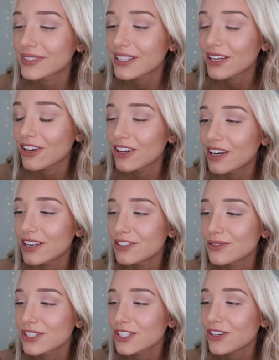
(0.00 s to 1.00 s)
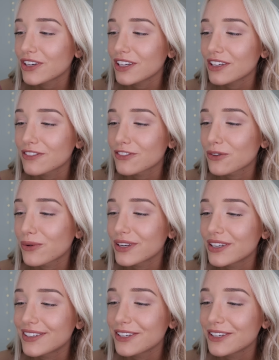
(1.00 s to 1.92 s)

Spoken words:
And all I gotta do is cook it for 1 to